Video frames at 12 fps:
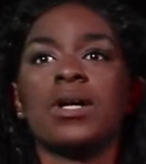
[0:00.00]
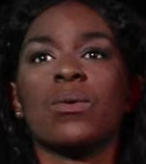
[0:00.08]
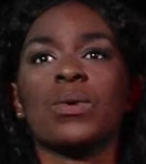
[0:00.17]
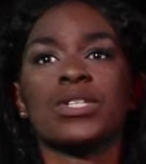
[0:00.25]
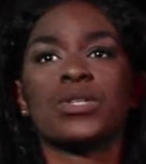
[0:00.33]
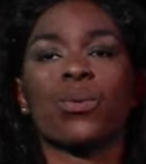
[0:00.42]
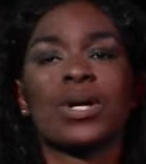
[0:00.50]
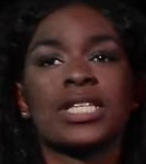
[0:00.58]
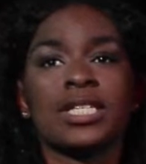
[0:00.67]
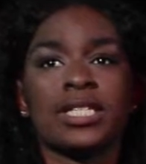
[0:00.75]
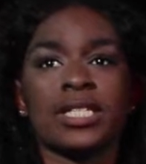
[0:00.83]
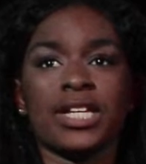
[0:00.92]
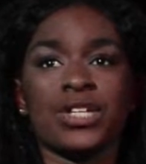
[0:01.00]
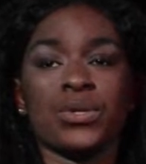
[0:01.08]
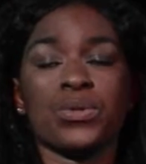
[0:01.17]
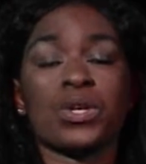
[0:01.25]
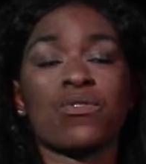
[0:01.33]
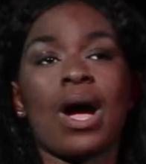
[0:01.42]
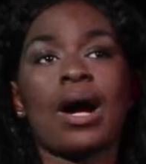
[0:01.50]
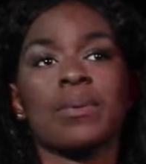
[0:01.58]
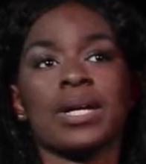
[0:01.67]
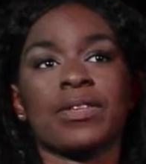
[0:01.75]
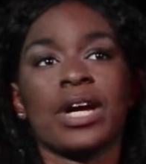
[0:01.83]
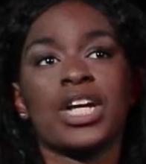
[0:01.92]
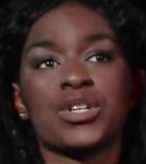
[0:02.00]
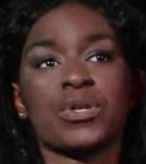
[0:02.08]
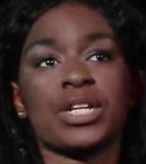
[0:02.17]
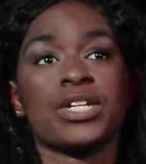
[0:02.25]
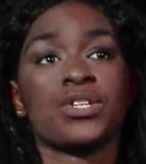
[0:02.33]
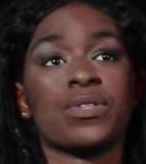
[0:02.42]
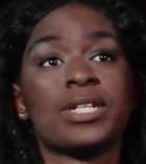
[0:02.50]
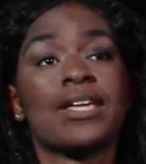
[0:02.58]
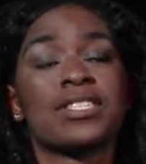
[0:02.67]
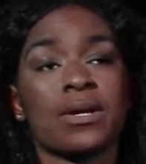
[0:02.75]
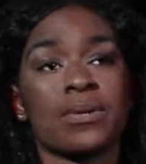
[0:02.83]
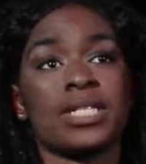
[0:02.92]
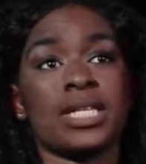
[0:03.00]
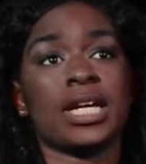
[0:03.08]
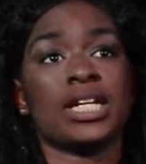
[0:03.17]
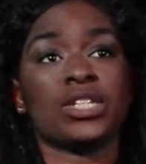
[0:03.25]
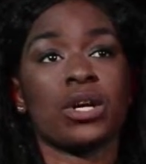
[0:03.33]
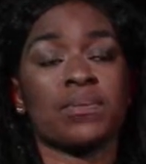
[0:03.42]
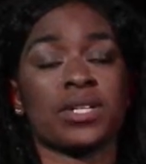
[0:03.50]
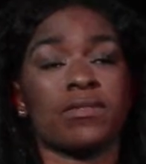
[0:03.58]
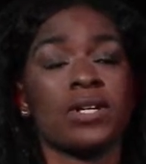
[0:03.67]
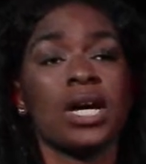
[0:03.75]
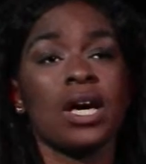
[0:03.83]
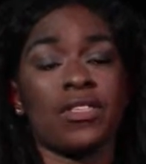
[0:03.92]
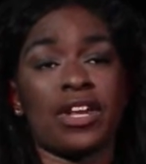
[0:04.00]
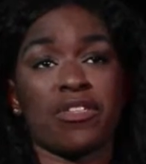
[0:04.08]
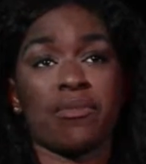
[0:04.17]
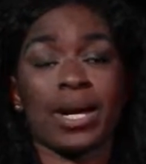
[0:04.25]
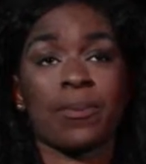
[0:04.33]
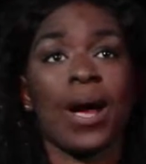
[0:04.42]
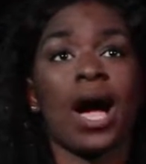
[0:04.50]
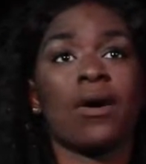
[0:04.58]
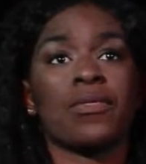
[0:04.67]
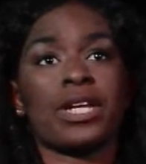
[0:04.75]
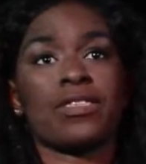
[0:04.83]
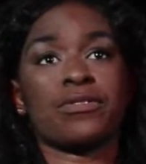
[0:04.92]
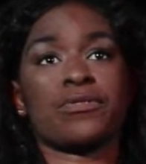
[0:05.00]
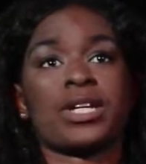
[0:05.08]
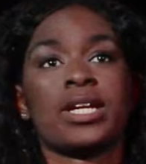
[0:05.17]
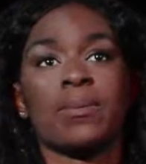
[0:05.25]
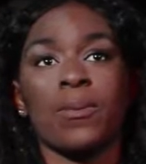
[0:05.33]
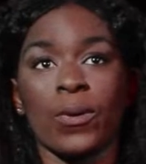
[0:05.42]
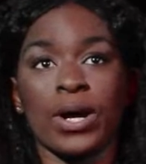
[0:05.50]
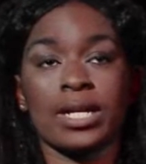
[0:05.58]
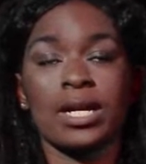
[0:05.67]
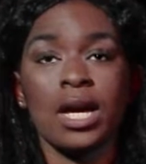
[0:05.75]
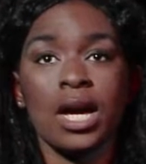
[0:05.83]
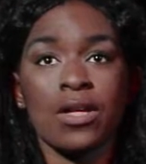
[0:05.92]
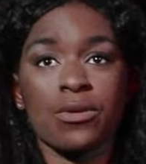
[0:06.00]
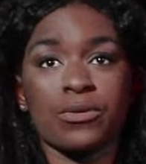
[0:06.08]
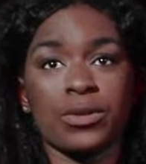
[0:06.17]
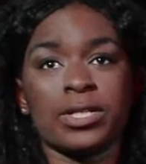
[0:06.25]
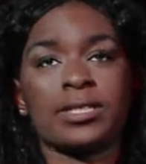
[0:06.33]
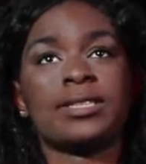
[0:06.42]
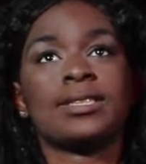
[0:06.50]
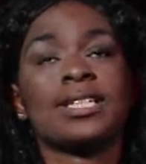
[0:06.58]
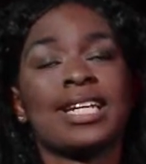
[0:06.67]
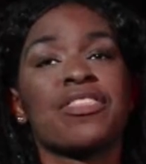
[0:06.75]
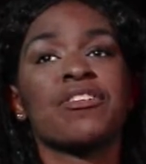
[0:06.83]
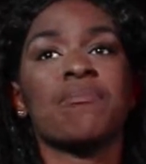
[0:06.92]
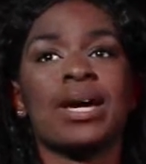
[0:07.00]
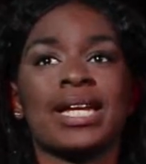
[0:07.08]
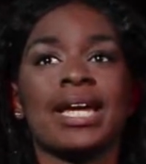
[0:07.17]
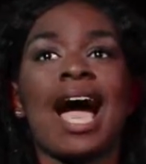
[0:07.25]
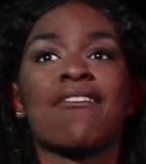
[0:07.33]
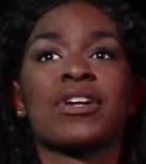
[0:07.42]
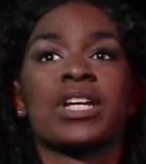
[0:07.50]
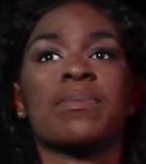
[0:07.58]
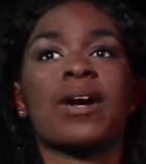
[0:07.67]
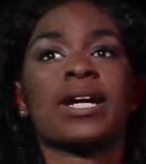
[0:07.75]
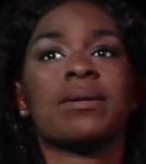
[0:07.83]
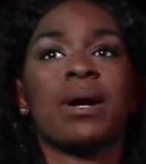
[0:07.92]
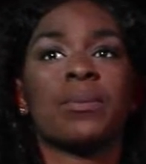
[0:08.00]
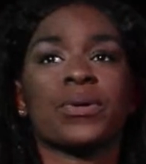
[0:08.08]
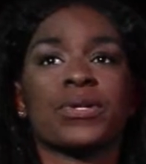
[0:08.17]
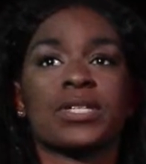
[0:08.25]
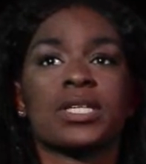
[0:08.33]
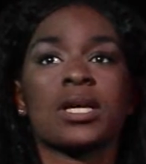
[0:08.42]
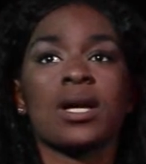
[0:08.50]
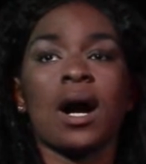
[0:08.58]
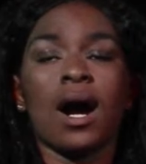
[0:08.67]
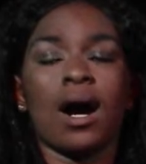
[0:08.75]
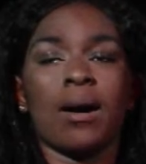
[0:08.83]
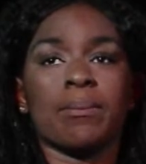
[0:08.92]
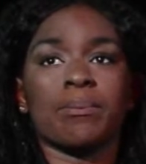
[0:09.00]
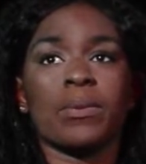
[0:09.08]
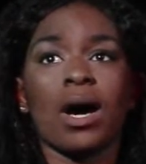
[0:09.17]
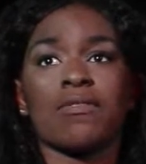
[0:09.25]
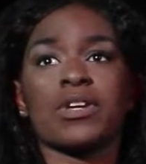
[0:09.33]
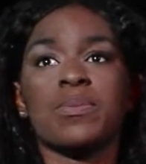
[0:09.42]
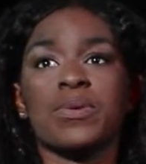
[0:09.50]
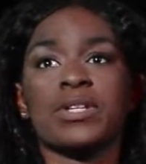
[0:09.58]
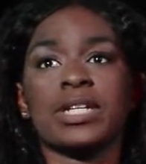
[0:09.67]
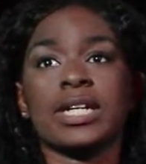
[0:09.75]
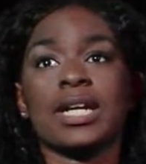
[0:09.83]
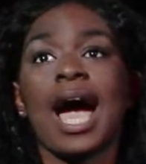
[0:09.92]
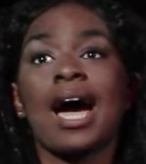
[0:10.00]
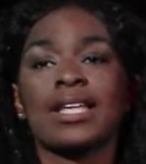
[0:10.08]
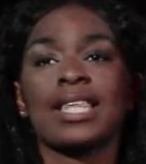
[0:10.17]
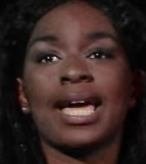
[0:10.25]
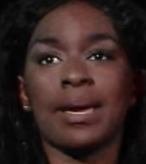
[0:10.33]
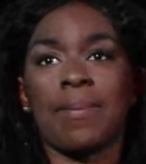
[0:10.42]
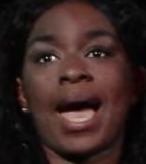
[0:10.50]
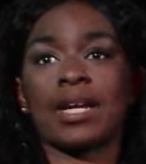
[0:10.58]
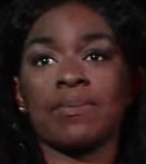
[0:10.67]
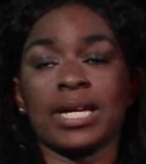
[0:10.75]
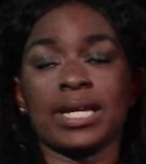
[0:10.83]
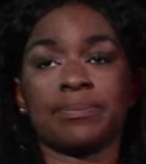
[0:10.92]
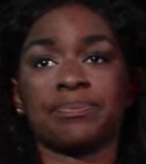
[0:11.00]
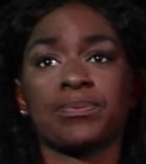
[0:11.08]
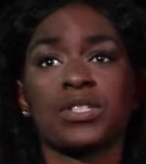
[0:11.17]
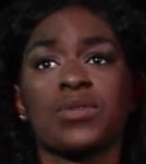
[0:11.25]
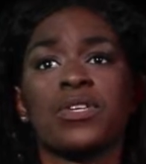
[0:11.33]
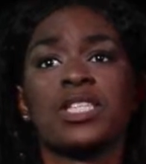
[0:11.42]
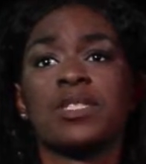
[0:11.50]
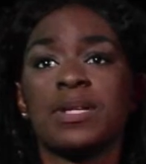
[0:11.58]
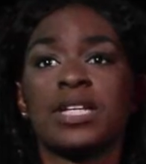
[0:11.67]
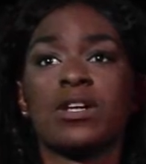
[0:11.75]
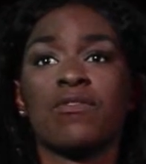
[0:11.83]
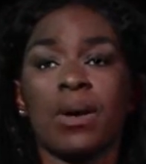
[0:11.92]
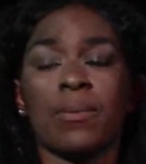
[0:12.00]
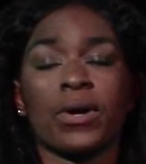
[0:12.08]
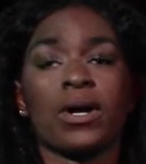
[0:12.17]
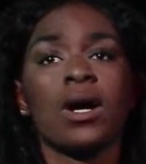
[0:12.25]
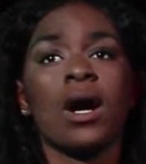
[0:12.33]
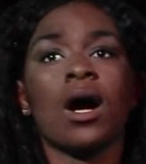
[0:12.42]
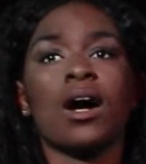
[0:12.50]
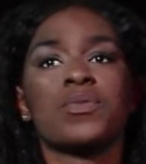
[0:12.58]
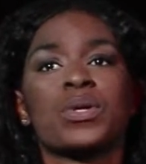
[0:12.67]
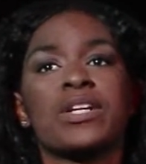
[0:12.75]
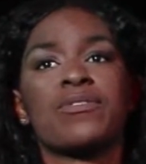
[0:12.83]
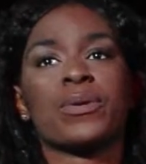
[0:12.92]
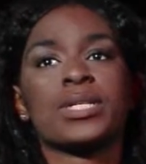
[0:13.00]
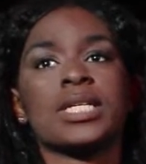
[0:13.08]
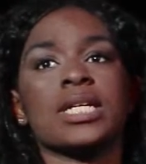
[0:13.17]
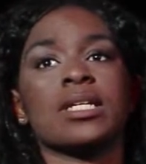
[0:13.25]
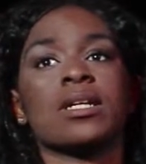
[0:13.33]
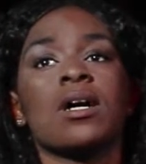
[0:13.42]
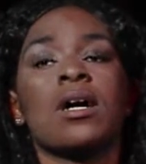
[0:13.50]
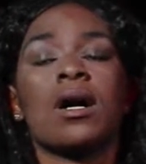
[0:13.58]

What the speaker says: was what did these issues around me in the country, so the deaths I was seeing in terms of the death of Mike Brown, the death of Rekia Boyd, the death of many African-American members of the community, how did that impact me? So this is me in November of 2014,